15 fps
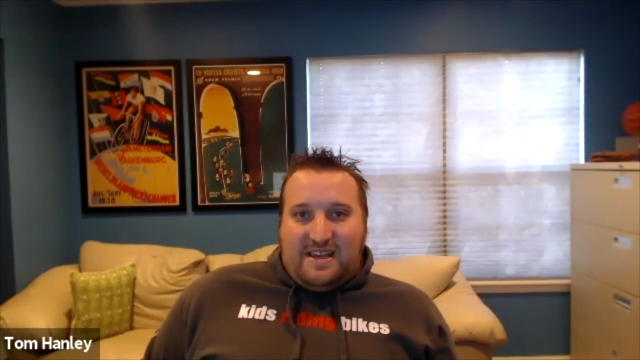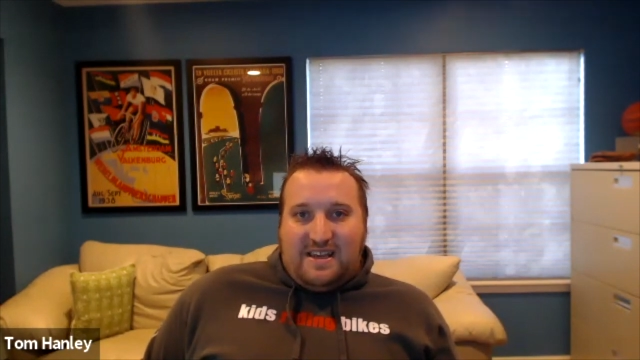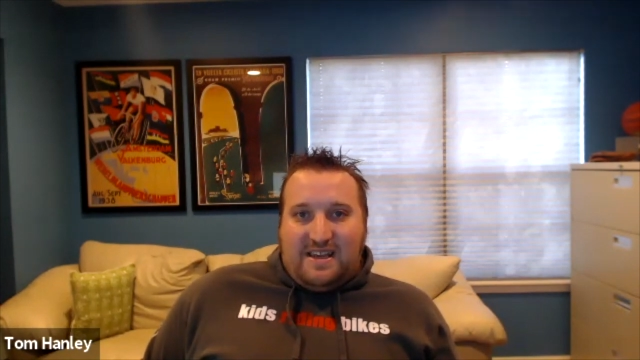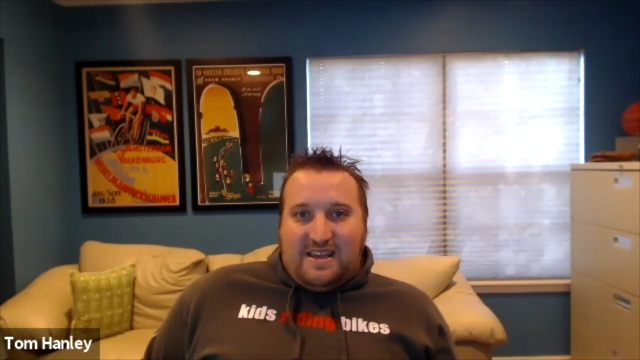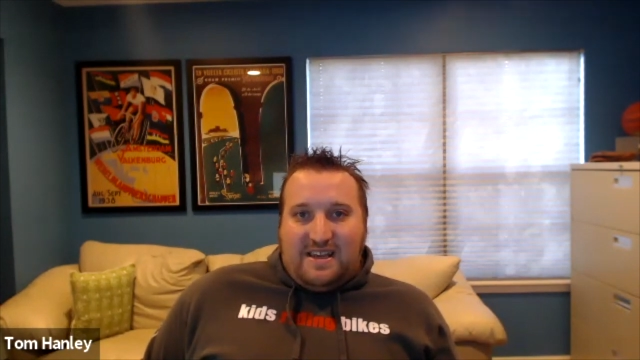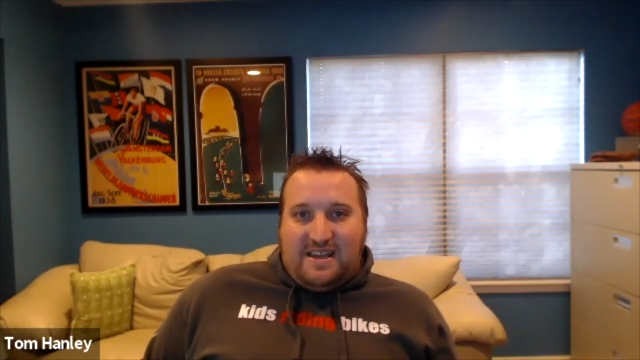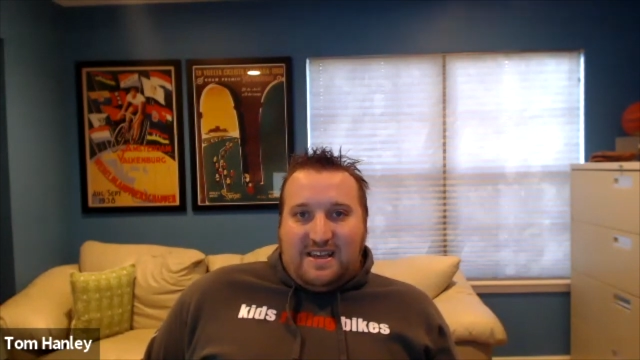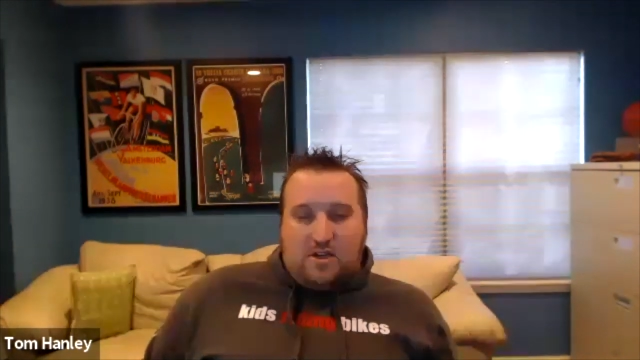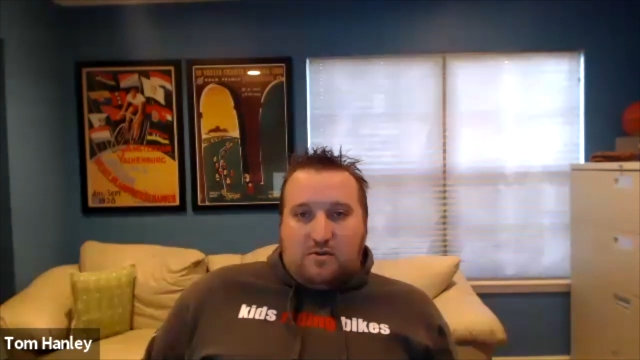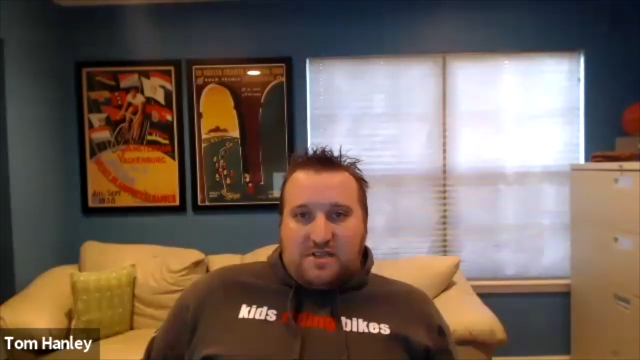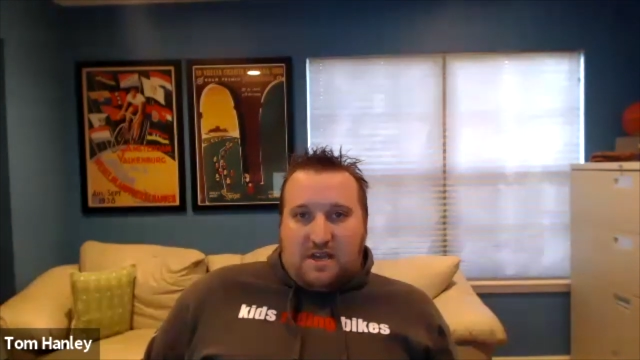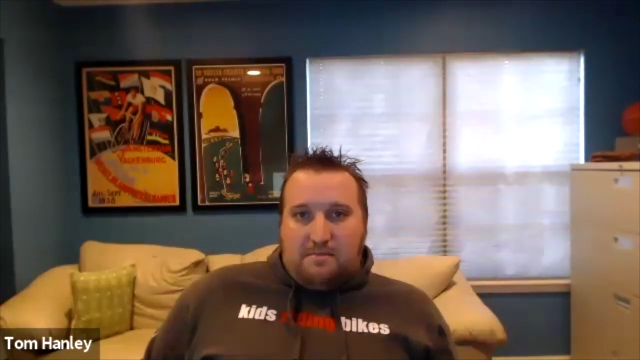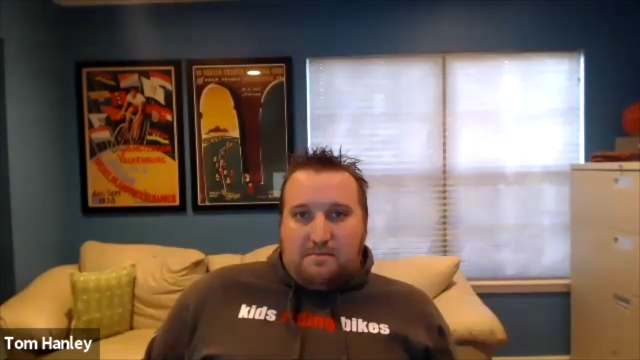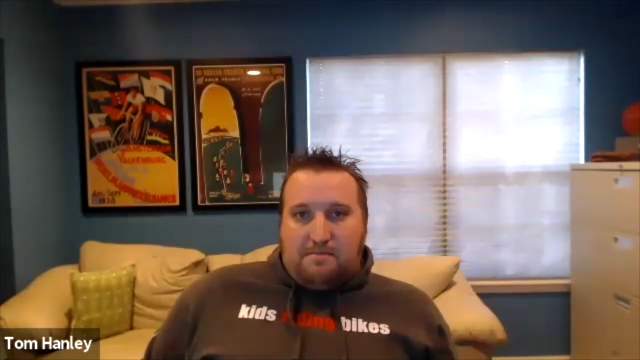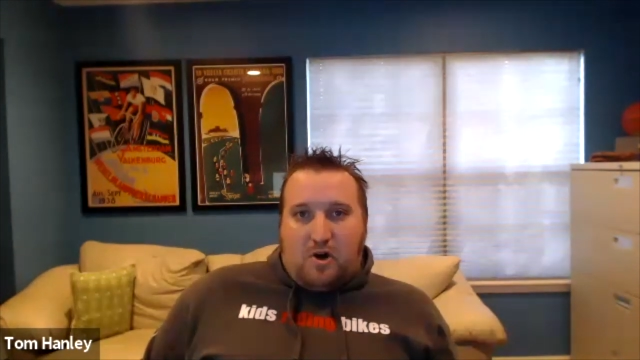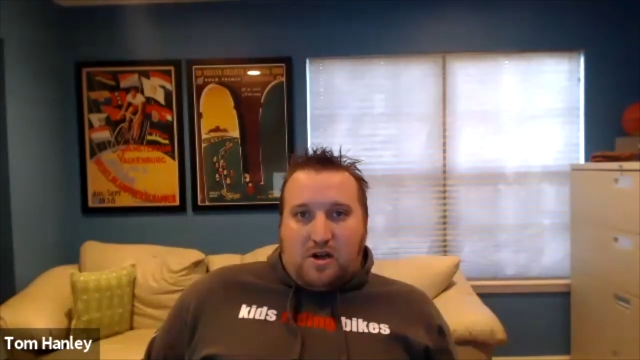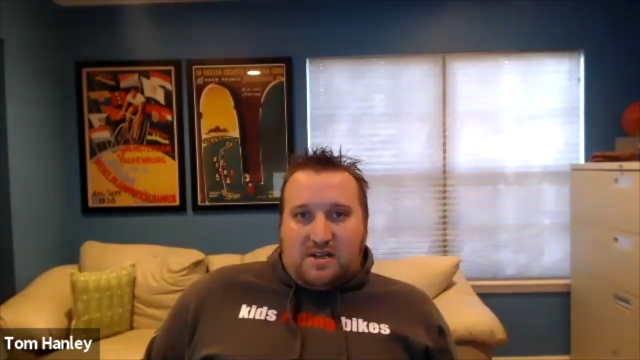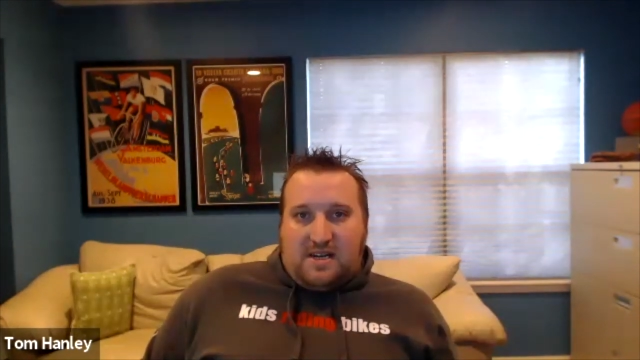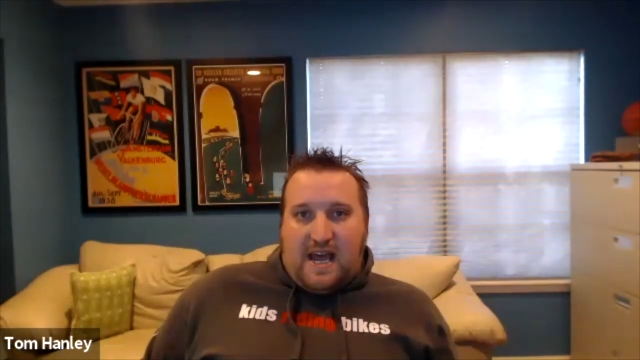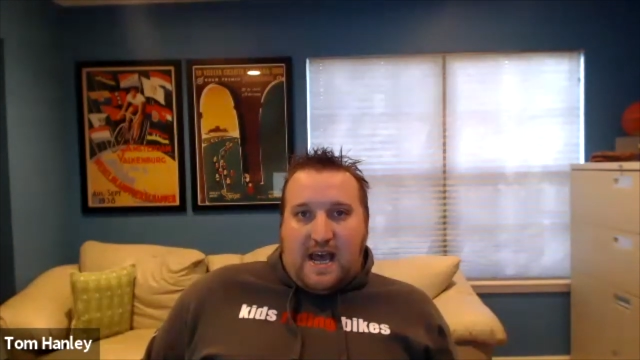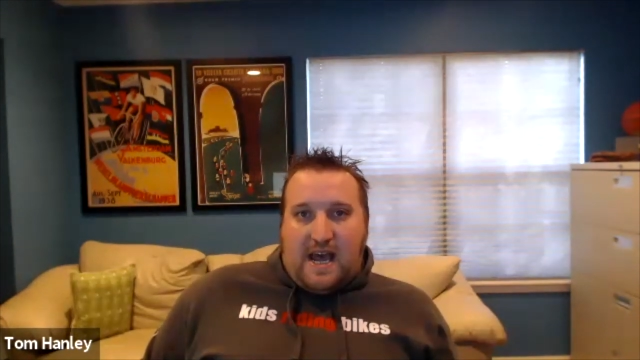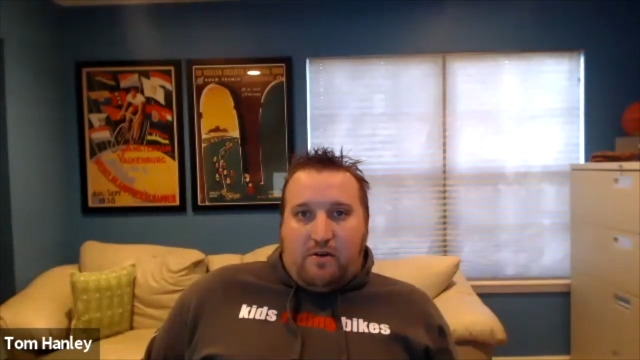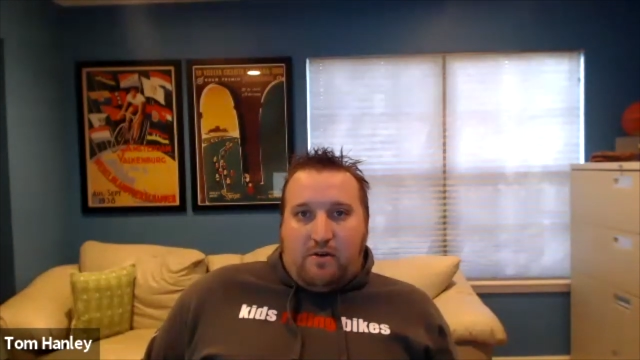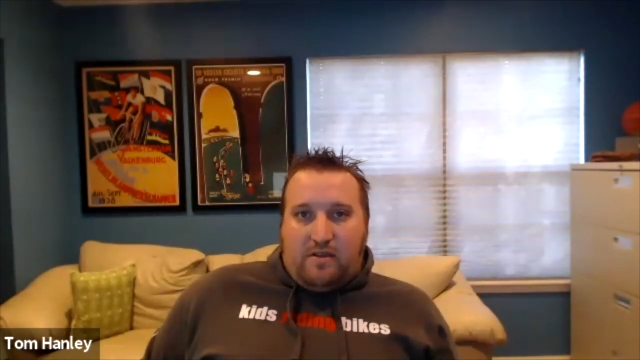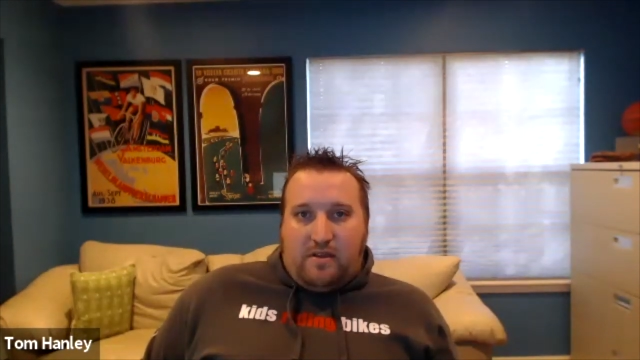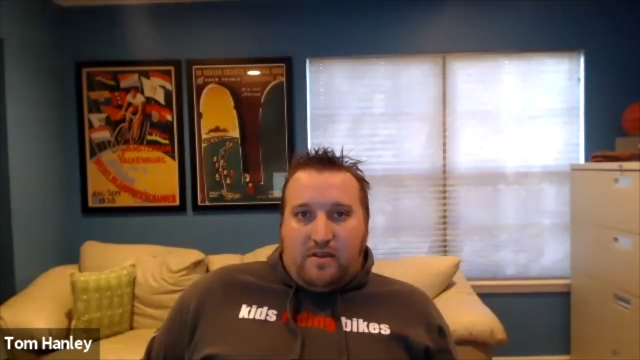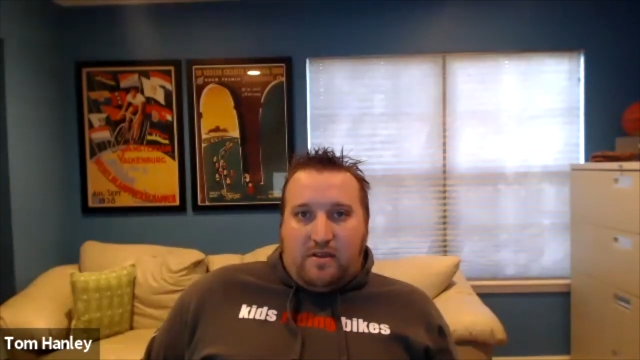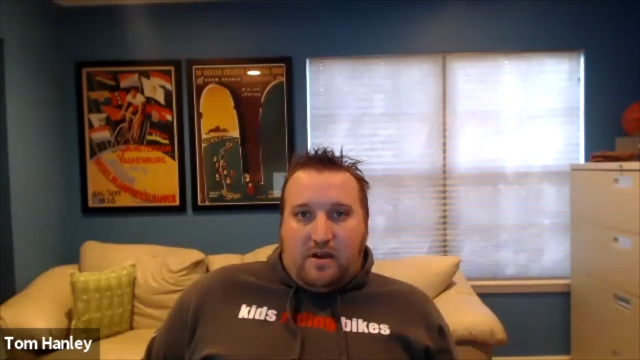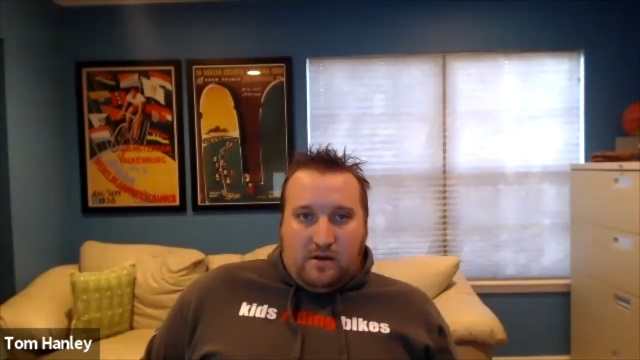want to do was get bogged down in the